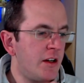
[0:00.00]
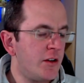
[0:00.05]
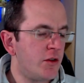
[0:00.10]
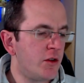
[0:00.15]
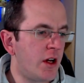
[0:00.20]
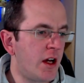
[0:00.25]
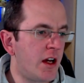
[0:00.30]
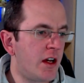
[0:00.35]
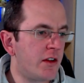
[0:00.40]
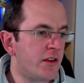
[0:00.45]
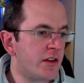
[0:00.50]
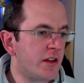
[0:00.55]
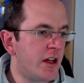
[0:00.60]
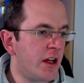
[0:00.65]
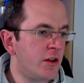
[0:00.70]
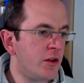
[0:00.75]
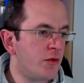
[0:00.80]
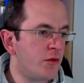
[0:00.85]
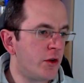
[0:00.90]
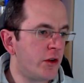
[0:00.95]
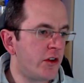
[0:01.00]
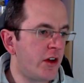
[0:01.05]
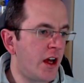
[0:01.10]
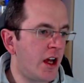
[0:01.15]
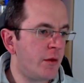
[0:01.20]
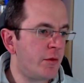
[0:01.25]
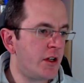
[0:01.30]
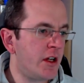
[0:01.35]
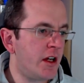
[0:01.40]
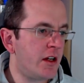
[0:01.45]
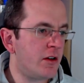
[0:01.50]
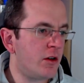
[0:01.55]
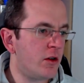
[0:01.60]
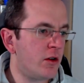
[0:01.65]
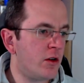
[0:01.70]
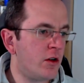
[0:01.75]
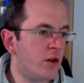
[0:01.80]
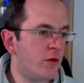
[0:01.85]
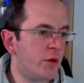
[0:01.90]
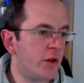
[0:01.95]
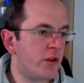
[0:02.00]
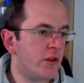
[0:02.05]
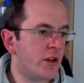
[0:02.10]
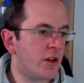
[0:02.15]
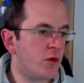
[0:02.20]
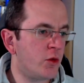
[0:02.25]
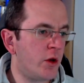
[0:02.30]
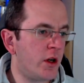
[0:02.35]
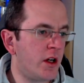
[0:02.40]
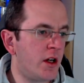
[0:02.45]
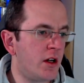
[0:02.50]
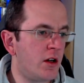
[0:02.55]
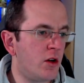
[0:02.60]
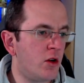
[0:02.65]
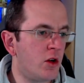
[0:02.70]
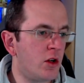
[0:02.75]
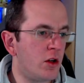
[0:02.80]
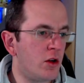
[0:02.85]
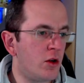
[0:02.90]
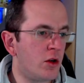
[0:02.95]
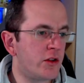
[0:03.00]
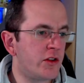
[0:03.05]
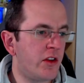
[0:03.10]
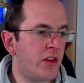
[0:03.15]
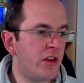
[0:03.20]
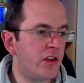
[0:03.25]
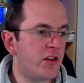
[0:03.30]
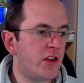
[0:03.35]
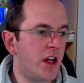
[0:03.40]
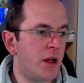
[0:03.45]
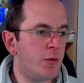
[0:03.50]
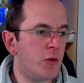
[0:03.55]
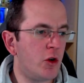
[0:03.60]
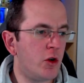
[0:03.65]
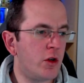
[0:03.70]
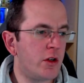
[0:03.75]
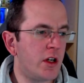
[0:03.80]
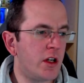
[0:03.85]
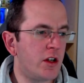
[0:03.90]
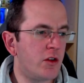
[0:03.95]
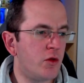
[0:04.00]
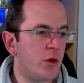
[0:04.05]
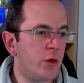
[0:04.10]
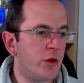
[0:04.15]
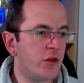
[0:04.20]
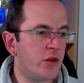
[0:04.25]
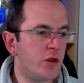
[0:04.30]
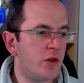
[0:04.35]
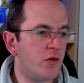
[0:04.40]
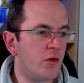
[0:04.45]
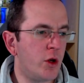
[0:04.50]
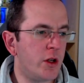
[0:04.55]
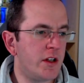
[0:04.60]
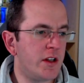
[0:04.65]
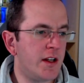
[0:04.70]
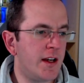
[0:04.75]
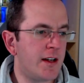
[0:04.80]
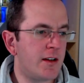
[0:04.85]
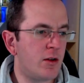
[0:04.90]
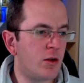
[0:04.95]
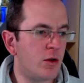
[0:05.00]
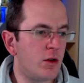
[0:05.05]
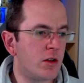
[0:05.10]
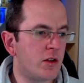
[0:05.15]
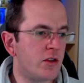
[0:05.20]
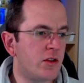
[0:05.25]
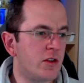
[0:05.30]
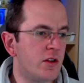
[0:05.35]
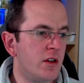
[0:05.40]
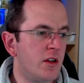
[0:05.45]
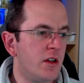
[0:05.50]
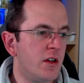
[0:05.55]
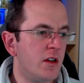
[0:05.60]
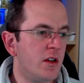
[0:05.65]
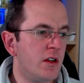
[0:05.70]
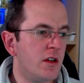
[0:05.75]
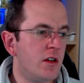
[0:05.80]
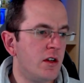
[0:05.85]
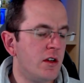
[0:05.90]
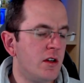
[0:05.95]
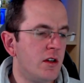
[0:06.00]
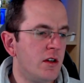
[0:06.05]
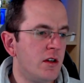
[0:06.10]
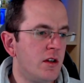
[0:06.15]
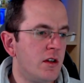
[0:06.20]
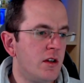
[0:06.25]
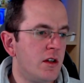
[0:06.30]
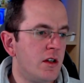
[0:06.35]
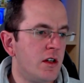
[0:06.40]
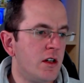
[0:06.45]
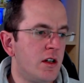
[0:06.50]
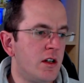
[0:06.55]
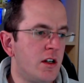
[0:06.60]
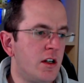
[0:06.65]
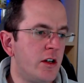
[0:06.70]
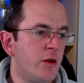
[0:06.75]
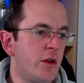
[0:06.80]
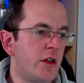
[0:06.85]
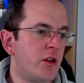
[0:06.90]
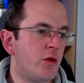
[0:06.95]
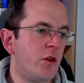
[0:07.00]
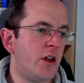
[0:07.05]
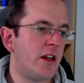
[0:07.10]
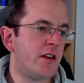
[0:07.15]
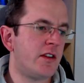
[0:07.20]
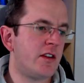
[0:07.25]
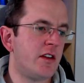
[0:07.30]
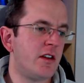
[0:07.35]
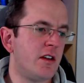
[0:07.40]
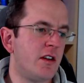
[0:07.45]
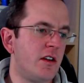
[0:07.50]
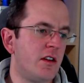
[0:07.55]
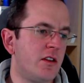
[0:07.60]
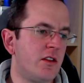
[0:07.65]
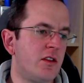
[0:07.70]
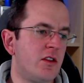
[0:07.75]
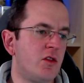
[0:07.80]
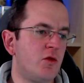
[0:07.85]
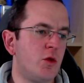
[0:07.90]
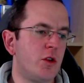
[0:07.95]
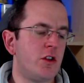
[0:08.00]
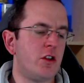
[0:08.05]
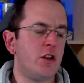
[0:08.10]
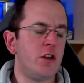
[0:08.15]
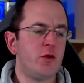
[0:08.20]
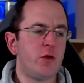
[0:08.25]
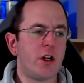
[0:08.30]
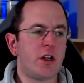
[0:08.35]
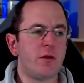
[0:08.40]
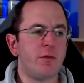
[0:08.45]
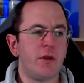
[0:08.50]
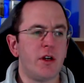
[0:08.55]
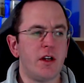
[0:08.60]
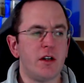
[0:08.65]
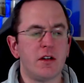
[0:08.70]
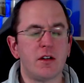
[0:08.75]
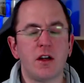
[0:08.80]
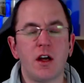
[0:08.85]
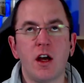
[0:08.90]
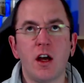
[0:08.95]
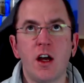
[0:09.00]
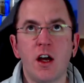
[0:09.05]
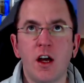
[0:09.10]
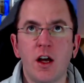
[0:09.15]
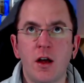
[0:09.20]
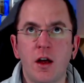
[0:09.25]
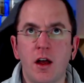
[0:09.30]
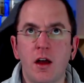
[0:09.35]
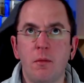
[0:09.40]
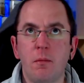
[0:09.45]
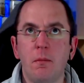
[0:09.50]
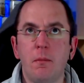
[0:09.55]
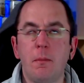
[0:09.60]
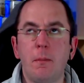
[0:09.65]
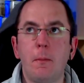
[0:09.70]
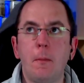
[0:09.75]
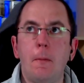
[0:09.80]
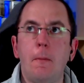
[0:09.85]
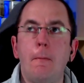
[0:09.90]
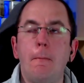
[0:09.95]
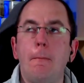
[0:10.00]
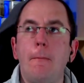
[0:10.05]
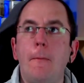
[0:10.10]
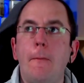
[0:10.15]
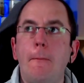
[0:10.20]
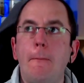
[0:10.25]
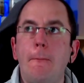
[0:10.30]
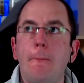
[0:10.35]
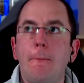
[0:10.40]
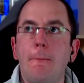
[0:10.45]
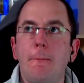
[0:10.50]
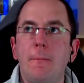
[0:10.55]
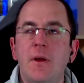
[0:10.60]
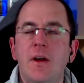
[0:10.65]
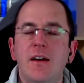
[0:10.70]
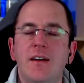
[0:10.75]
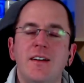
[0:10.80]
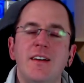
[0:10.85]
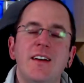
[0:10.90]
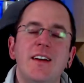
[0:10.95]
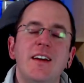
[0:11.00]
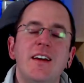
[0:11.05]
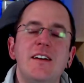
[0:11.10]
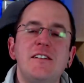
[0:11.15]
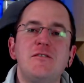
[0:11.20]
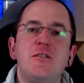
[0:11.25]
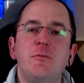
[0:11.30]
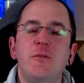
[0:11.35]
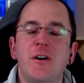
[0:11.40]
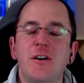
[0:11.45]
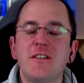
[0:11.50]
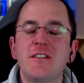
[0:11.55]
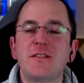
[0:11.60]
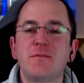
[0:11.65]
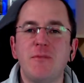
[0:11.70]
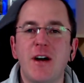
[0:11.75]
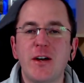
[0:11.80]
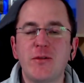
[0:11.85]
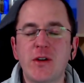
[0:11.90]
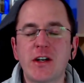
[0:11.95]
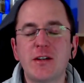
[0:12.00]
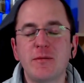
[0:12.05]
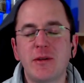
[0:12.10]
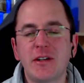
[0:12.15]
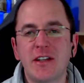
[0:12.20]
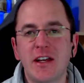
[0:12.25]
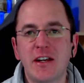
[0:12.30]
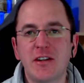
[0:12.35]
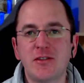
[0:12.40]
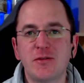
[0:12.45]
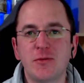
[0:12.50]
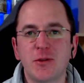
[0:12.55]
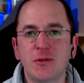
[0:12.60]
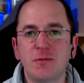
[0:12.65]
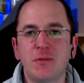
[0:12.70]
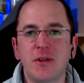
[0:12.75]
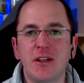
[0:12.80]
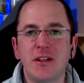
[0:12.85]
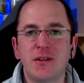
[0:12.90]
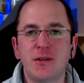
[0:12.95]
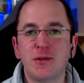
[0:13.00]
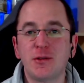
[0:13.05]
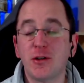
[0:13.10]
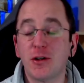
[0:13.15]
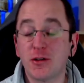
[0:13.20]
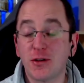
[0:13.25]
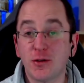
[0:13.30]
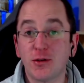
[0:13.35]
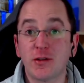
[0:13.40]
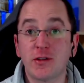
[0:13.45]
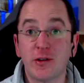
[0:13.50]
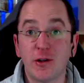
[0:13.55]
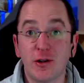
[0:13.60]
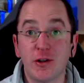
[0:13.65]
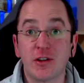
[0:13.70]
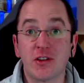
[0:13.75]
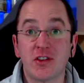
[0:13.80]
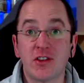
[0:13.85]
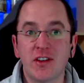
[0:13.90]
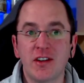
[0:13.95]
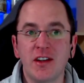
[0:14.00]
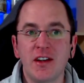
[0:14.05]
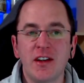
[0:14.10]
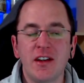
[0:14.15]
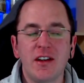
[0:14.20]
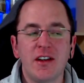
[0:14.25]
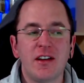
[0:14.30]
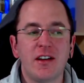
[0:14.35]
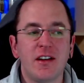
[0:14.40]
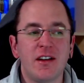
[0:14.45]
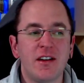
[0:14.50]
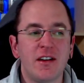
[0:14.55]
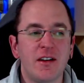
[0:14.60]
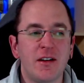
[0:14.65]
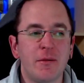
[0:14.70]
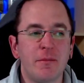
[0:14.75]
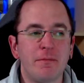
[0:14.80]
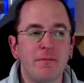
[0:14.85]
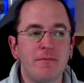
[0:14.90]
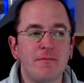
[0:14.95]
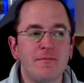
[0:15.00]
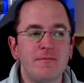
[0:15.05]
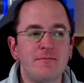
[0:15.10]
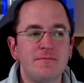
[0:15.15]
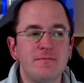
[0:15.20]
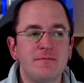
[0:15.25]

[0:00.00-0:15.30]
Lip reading: you asked, can you force Hibernate always acquire all logs in the same order in queries to avoid deadlocks in Galera clusters? What do you recommend? To be honest, my recommendation would be to not use logs. But